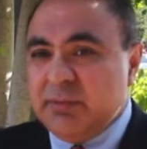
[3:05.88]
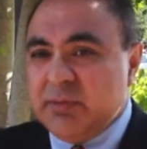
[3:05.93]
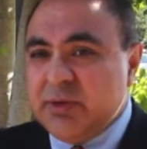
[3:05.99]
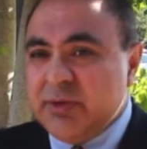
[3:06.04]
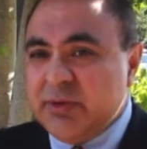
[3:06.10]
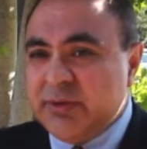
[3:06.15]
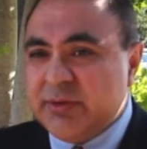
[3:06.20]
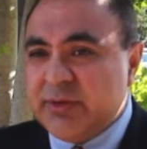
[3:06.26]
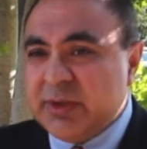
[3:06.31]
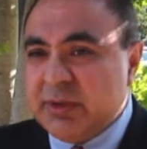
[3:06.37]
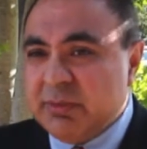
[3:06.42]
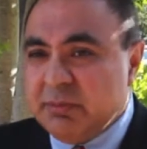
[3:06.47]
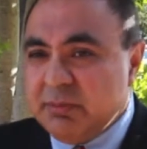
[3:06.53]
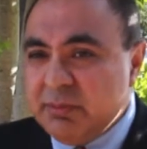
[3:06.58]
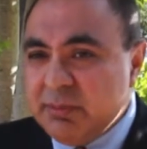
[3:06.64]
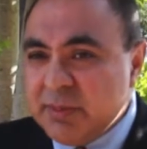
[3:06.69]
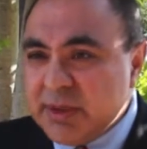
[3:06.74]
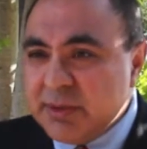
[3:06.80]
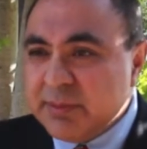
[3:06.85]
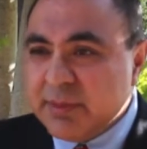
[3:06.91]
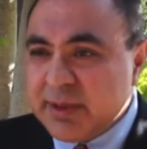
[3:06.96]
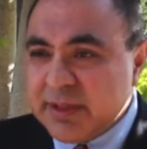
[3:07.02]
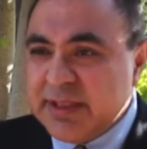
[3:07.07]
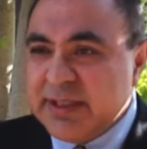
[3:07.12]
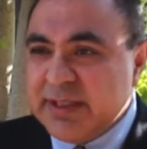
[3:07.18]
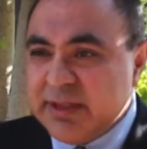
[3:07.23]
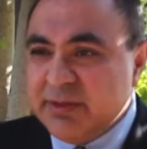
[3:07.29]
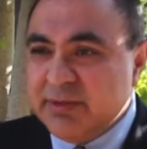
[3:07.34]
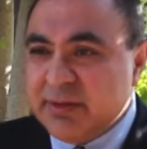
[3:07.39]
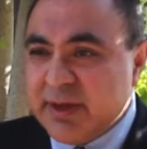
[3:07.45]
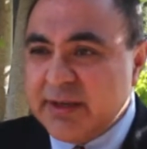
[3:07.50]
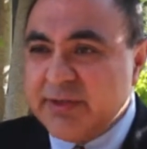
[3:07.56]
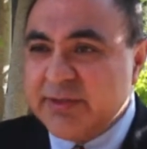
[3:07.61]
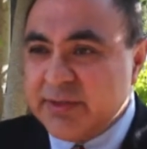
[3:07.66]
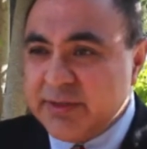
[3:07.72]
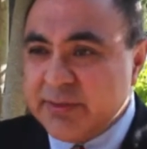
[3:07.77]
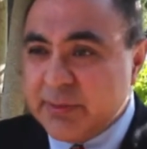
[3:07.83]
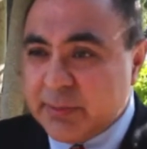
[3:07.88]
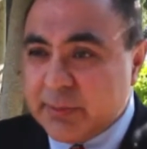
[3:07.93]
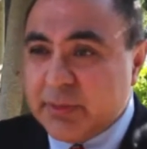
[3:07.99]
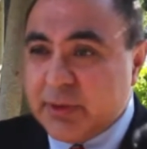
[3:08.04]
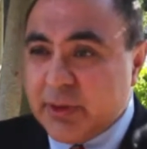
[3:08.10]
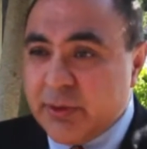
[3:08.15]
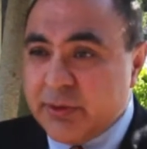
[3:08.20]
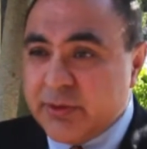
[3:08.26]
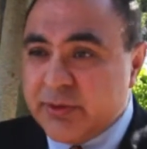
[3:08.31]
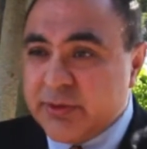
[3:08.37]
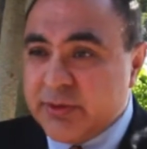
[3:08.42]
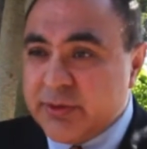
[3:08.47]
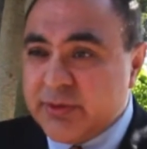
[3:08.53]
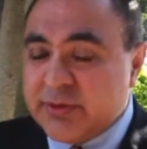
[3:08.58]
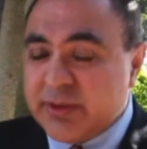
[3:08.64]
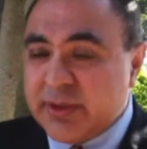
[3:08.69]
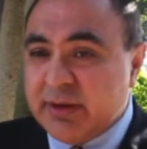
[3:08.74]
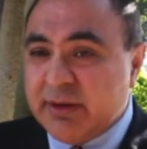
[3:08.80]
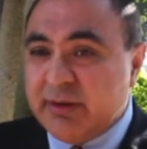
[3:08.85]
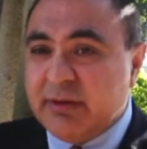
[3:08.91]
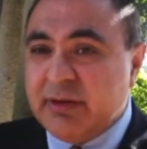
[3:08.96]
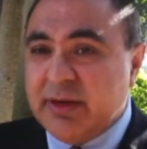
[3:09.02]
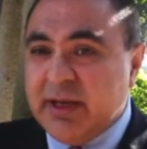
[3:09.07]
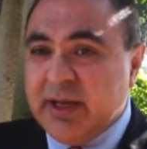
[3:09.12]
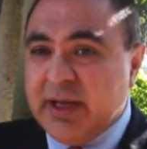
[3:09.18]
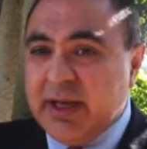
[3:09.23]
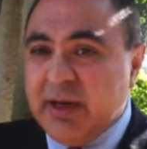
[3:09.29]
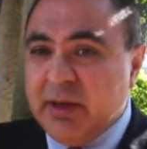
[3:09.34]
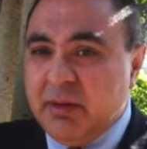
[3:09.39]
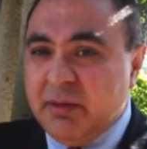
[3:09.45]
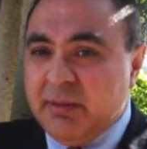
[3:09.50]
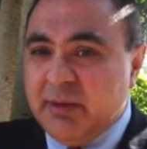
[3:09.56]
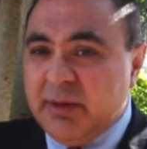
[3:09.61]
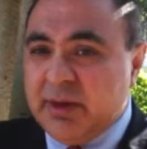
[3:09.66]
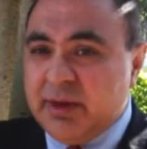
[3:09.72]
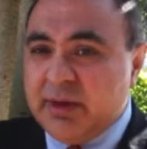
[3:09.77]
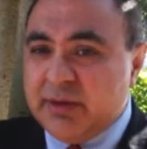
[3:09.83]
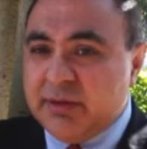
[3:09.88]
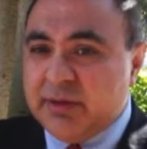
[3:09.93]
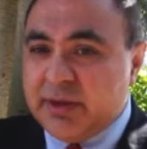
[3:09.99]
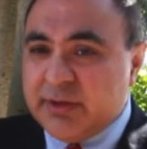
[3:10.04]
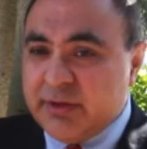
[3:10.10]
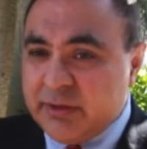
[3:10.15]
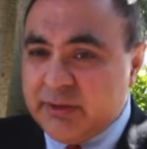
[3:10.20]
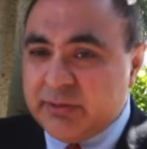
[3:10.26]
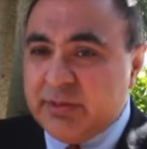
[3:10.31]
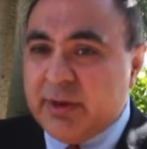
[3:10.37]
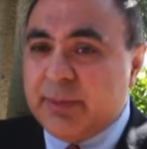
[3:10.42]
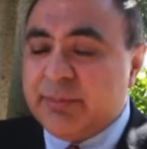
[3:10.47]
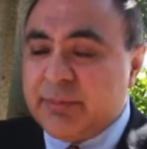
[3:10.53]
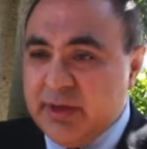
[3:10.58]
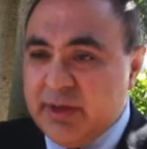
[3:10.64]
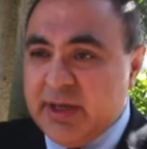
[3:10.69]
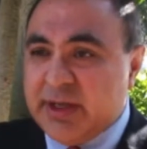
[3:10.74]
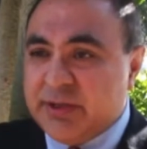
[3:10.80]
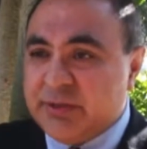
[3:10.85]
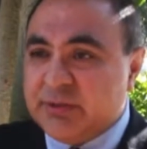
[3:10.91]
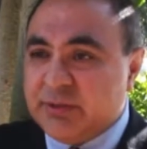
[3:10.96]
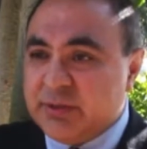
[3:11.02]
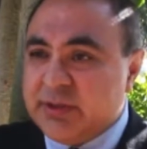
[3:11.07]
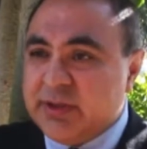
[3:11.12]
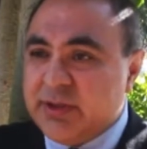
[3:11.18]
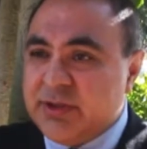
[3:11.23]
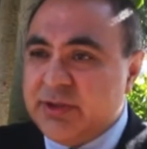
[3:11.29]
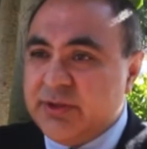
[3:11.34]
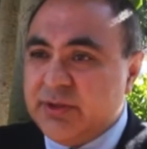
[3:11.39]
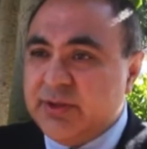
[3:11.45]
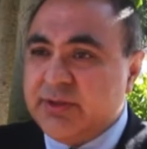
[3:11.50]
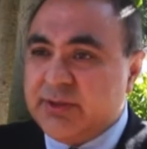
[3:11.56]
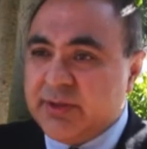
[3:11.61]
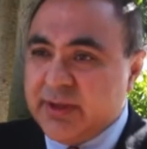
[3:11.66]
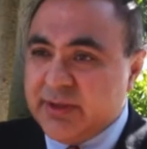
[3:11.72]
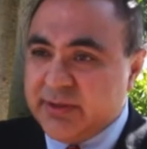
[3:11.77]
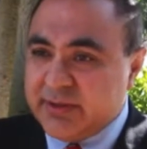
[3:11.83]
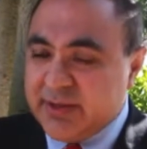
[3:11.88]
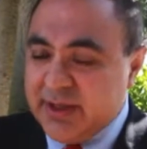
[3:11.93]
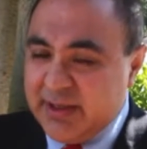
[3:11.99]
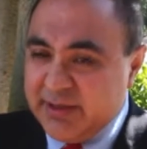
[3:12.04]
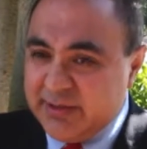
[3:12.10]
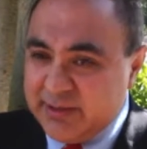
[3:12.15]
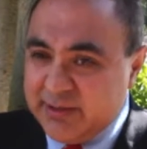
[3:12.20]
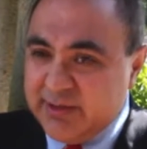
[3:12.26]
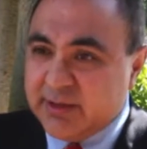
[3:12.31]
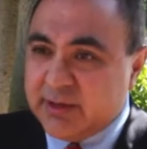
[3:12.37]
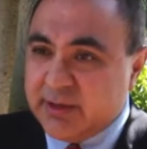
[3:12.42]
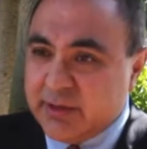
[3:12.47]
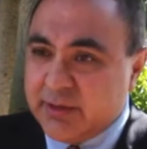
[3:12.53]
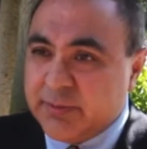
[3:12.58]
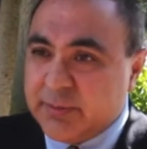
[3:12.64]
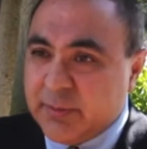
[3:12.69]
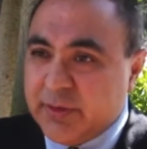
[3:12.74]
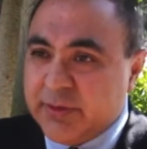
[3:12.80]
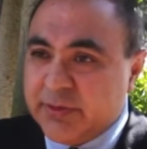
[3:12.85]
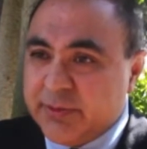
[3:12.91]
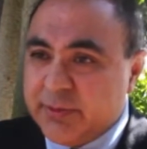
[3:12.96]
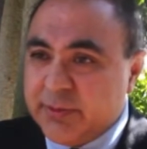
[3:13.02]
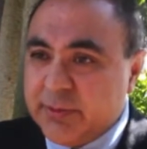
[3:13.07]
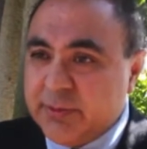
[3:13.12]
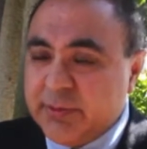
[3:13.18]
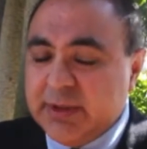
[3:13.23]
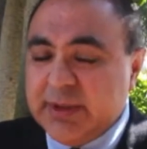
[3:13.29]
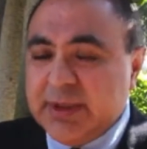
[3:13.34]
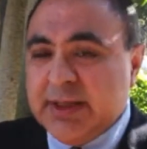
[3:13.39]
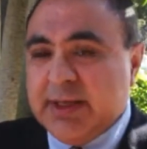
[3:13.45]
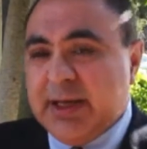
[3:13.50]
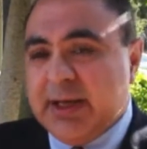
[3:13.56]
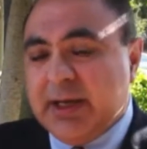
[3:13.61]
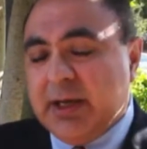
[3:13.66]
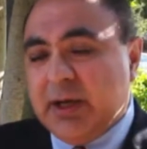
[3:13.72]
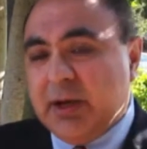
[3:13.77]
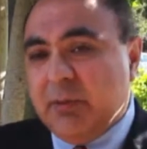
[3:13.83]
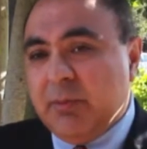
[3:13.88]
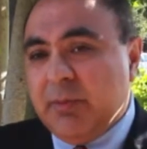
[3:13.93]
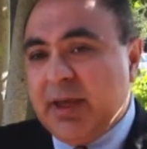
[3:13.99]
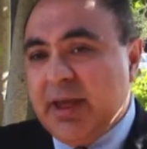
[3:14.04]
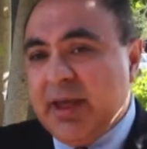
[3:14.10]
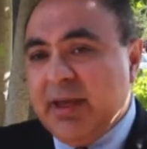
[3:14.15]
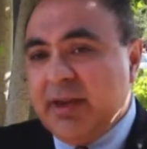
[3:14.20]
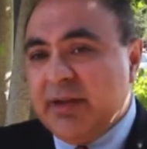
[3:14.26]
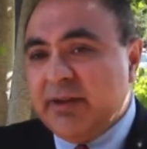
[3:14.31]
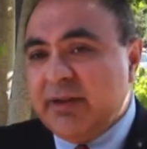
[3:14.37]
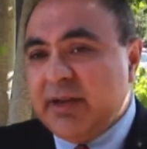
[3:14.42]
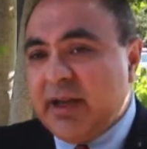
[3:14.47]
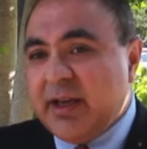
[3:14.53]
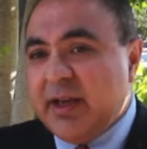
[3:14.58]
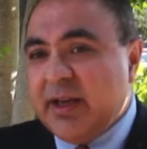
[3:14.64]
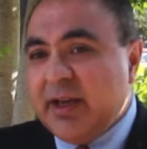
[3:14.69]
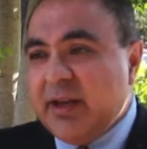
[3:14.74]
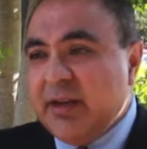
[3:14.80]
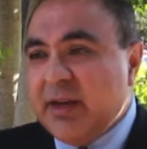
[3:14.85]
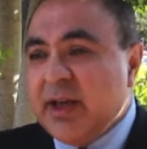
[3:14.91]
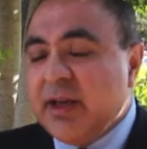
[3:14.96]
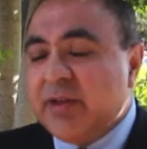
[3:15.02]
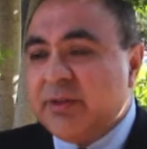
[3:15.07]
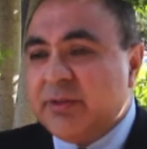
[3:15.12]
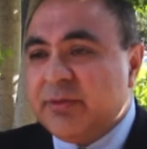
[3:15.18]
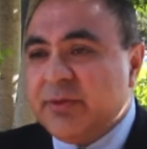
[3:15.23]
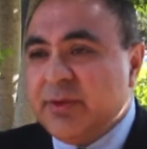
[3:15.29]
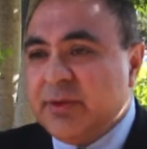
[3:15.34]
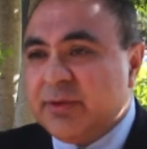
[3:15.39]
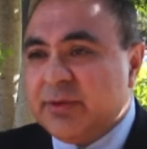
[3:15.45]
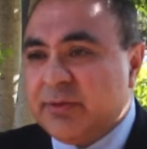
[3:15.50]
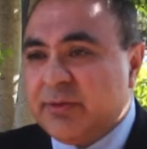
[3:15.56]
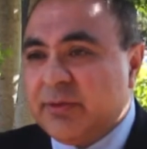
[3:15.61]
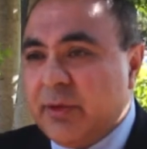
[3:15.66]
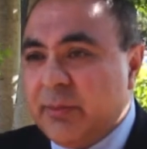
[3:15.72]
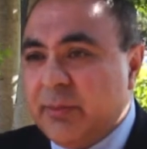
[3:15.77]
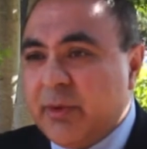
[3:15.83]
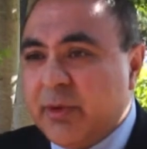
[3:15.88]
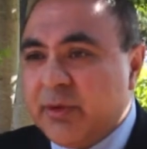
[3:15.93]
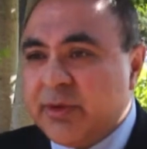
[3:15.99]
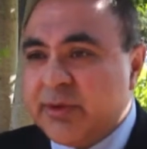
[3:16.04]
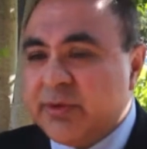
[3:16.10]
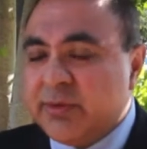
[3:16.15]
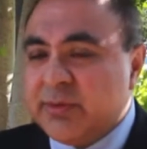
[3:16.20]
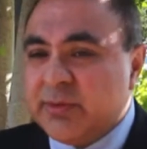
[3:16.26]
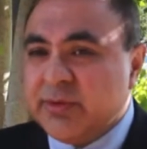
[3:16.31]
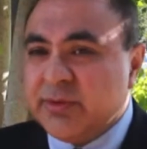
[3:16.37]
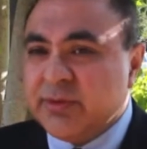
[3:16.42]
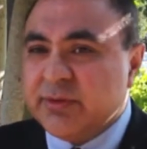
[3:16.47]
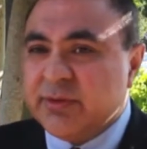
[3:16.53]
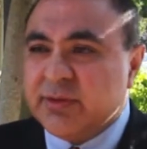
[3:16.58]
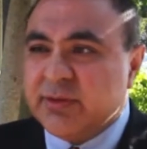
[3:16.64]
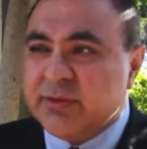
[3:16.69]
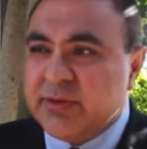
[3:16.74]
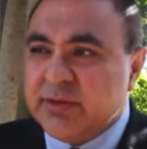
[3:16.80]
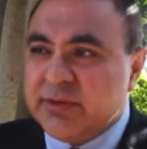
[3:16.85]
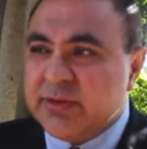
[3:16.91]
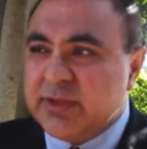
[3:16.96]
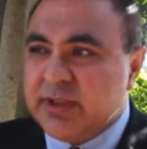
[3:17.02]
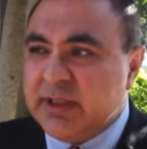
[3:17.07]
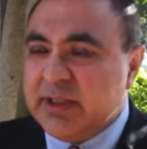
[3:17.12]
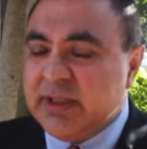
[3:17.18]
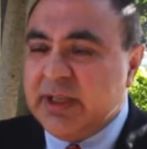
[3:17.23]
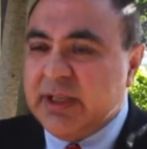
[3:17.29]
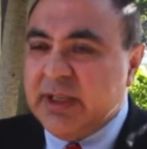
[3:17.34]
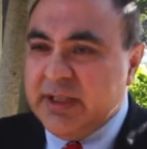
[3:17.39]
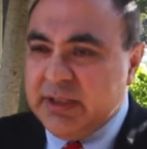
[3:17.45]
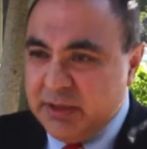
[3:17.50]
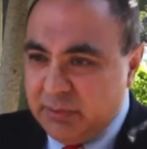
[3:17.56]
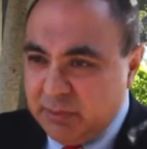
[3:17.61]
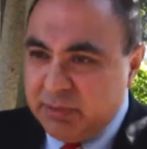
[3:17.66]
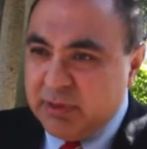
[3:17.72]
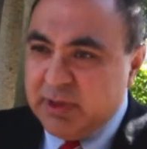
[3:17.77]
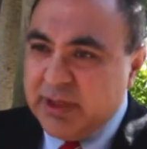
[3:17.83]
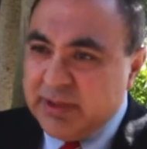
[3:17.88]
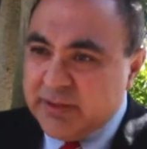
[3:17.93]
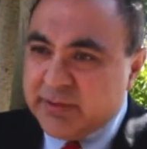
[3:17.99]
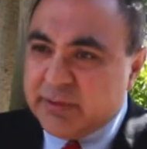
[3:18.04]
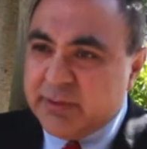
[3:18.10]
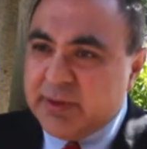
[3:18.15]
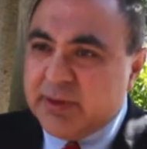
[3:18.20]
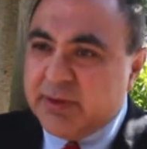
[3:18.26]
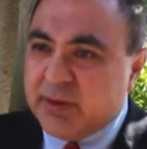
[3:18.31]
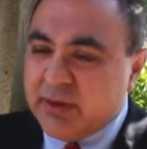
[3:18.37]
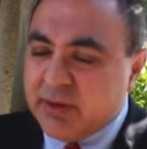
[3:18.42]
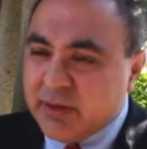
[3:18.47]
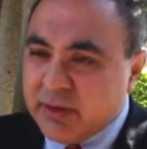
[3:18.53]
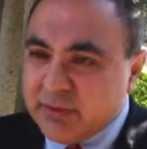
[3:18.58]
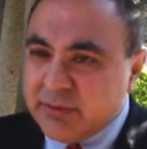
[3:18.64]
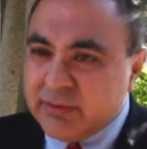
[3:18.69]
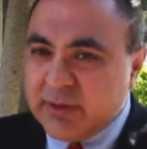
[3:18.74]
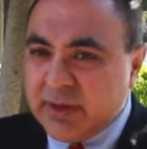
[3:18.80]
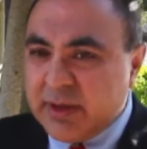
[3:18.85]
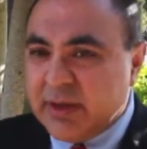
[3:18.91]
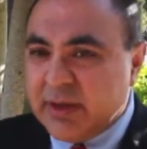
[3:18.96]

using minimally invasive approaches that disrupt the natural tissues as little as possible, and now the field of robotics, which is assisting in the placement of